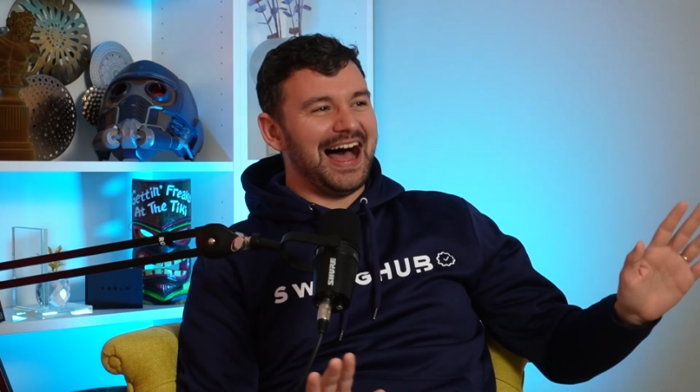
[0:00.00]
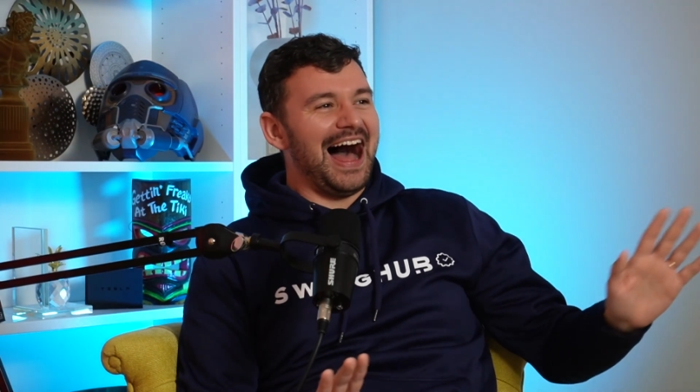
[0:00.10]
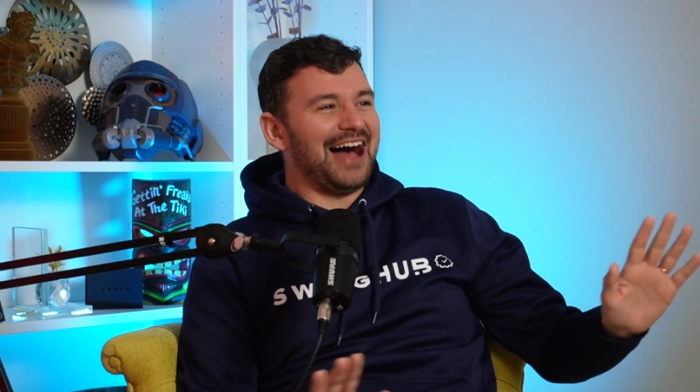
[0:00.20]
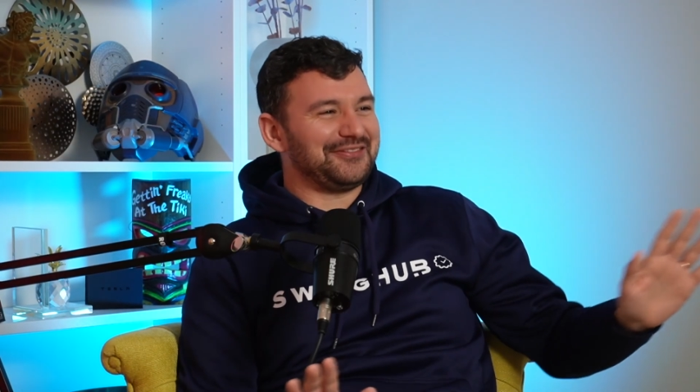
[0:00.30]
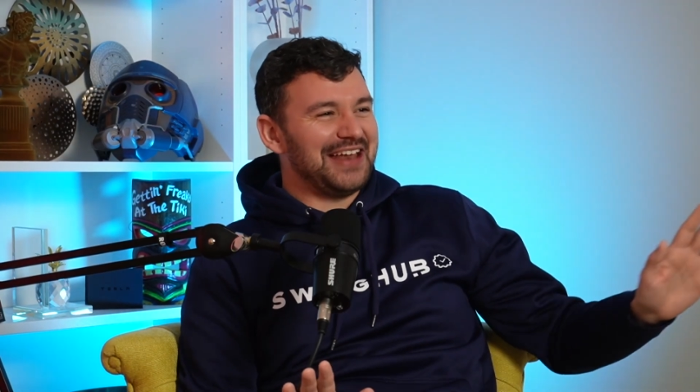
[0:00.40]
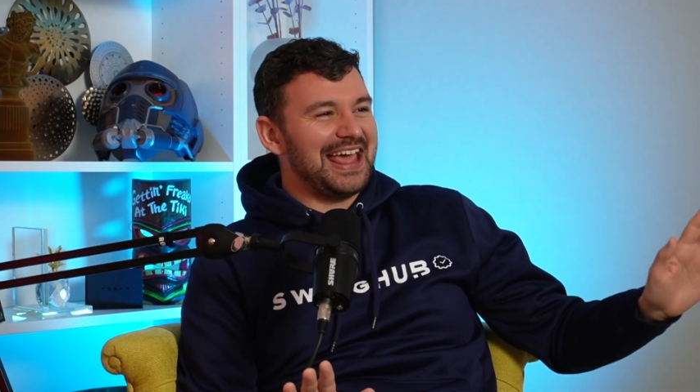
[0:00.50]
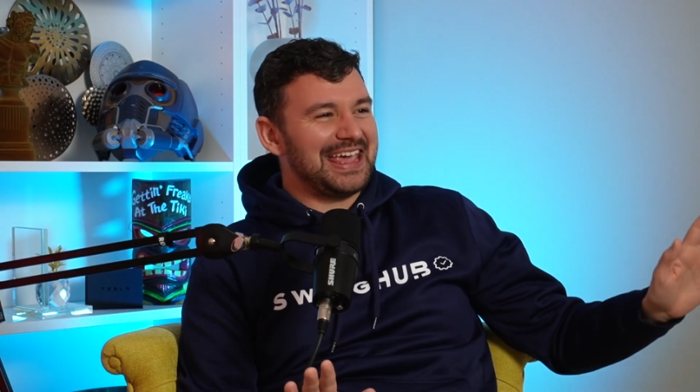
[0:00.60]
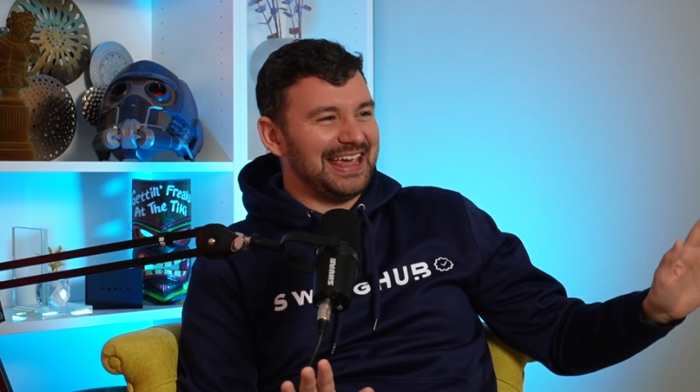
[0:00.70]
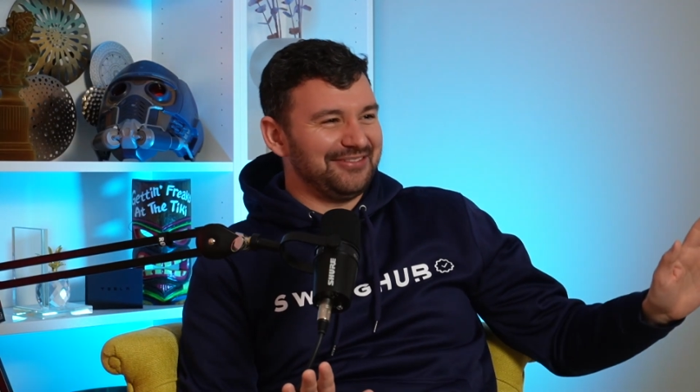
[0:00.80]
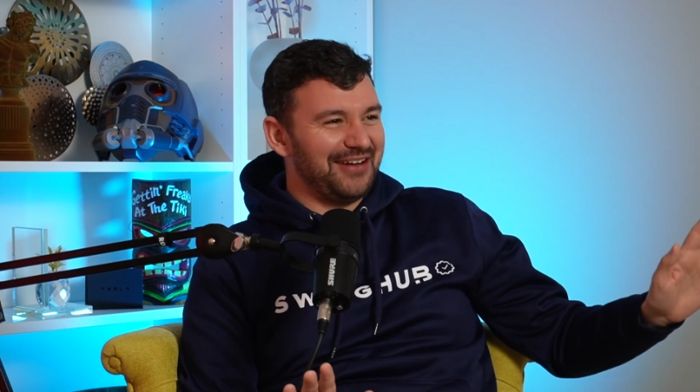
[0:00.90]
half
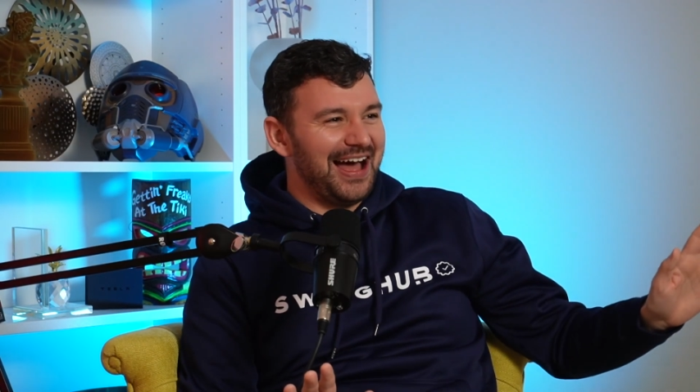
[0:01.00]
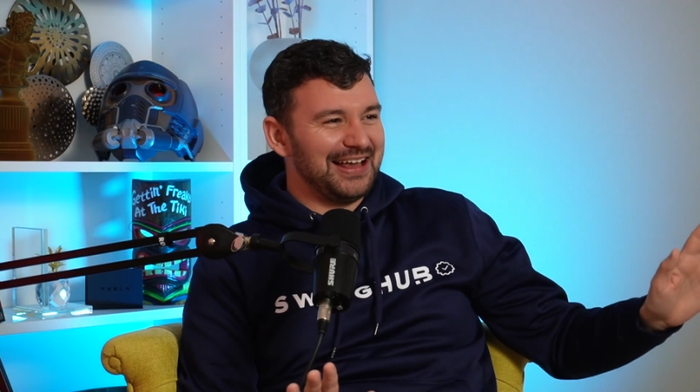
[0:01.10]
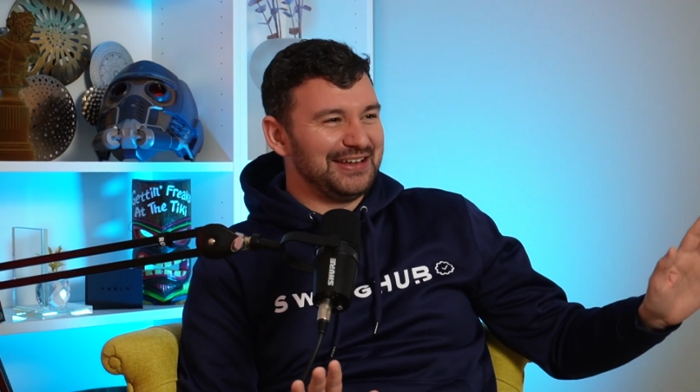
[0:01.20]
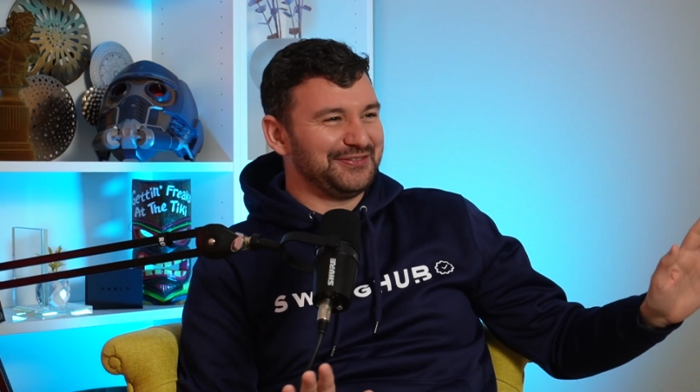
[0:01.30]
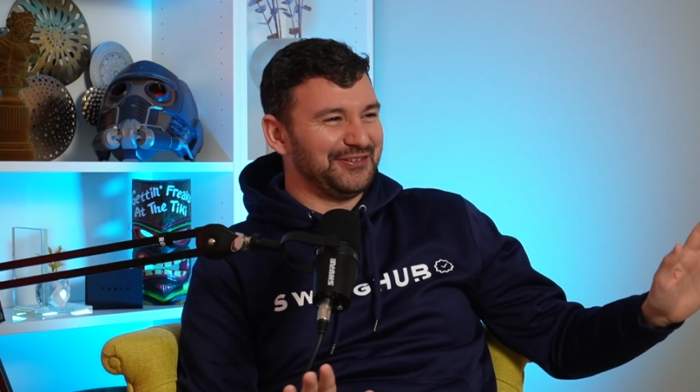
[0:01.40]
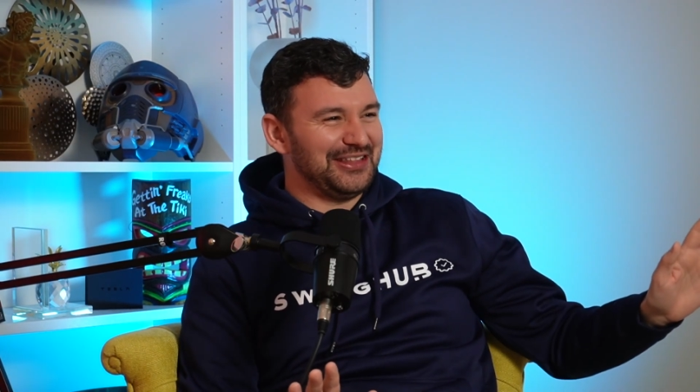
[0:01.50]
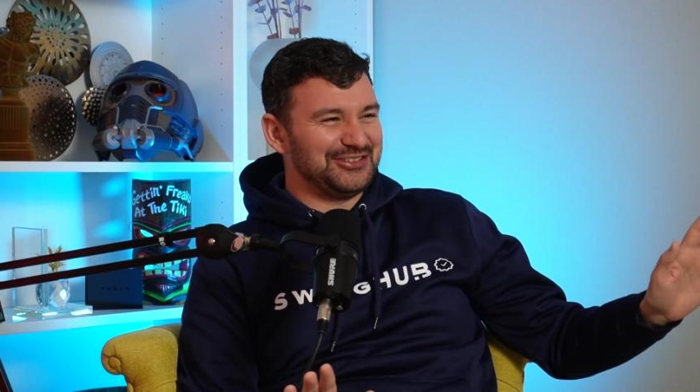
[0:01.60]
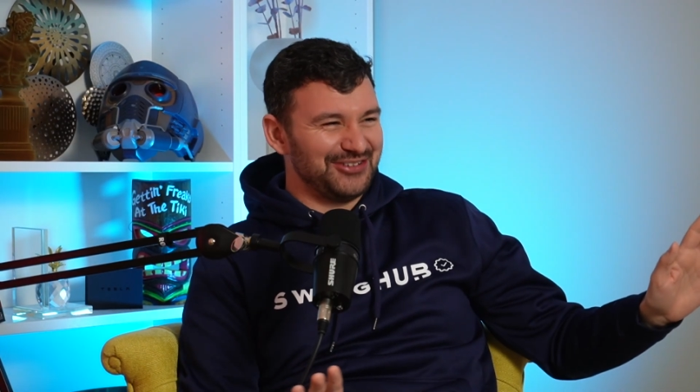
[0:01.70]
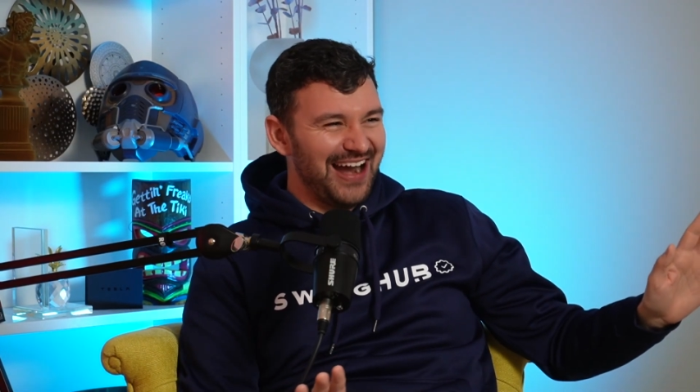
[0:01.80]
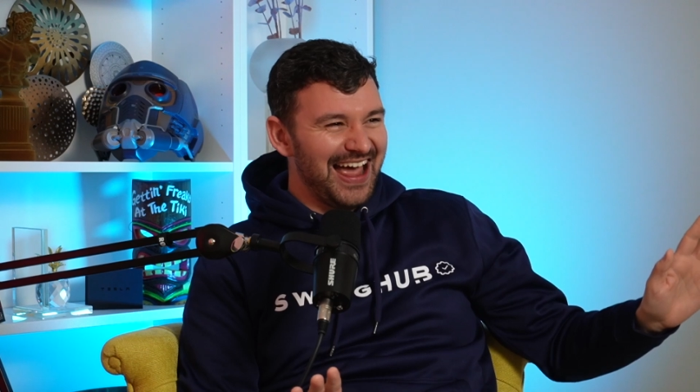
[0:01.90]
naked, right, and he's fully
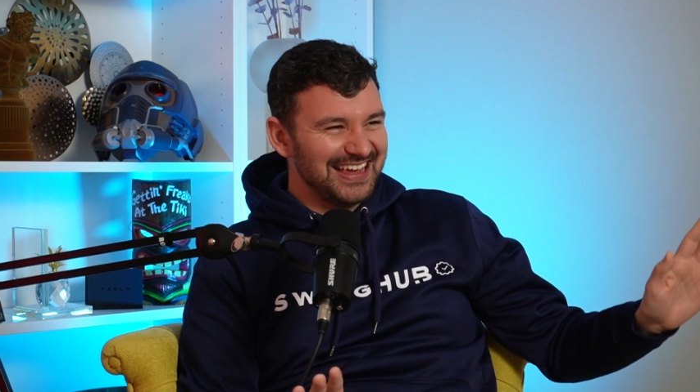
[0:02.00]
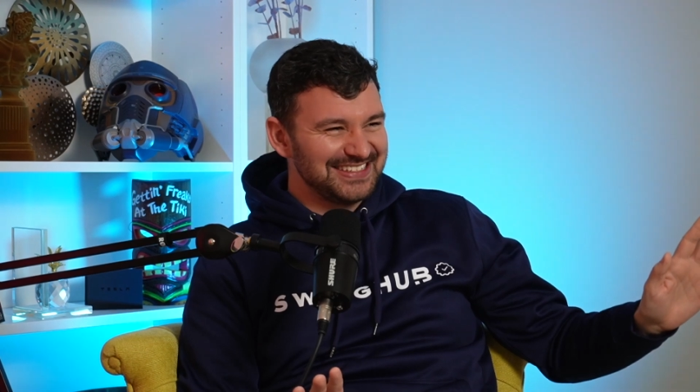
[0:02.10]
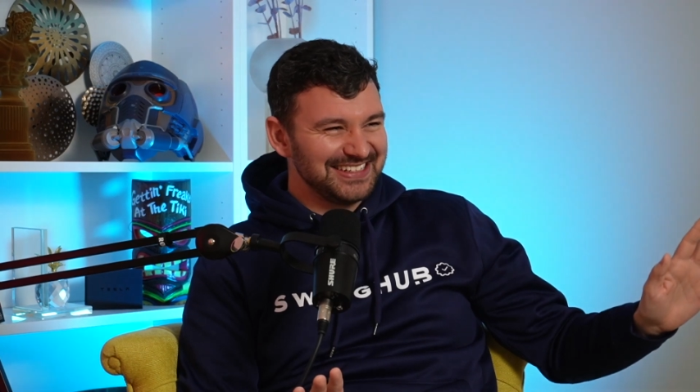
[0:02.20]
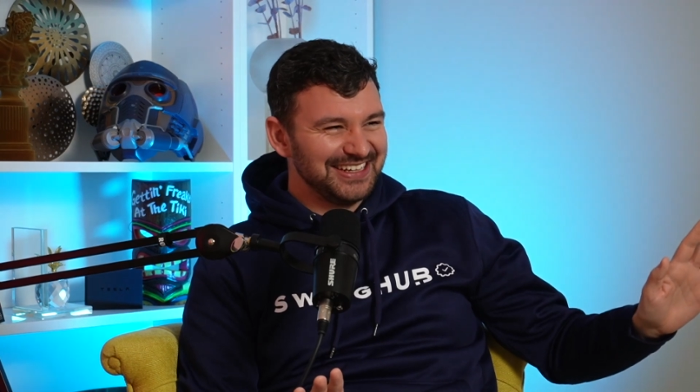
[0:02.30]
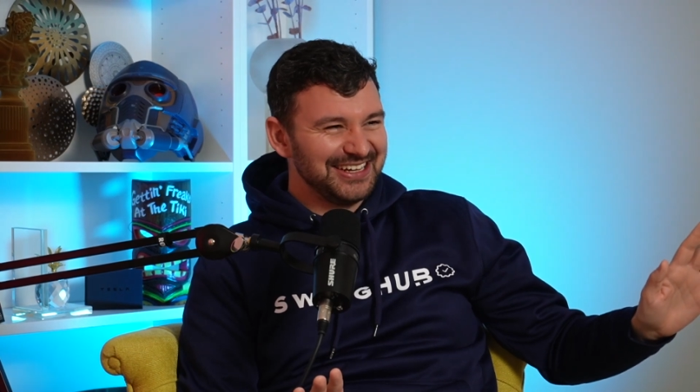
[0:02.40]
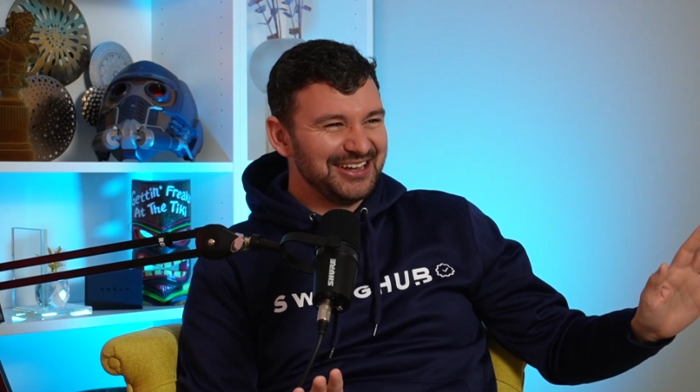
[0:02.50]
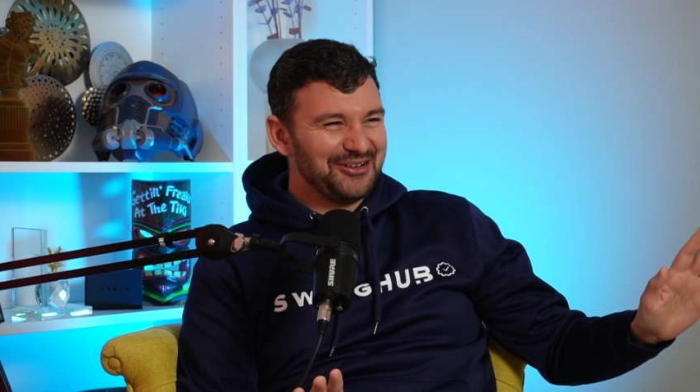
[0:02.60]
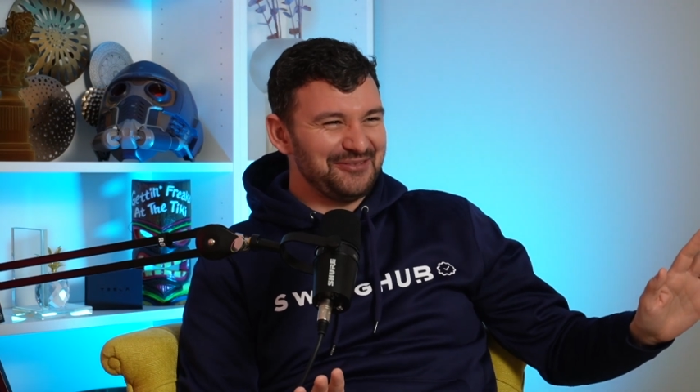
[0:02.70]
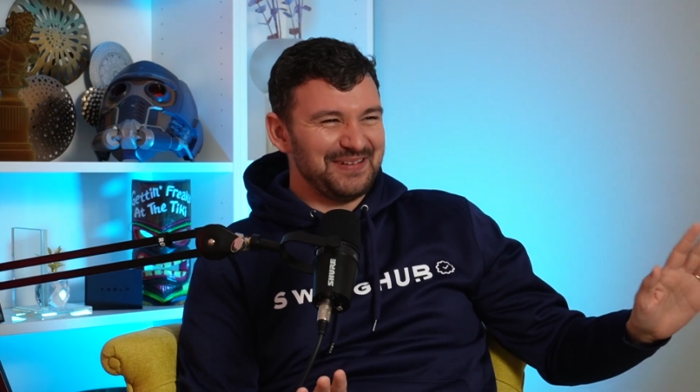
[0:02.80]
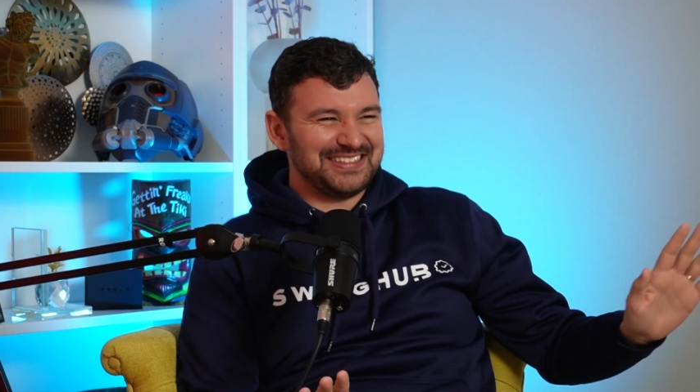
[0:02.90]
dressed with my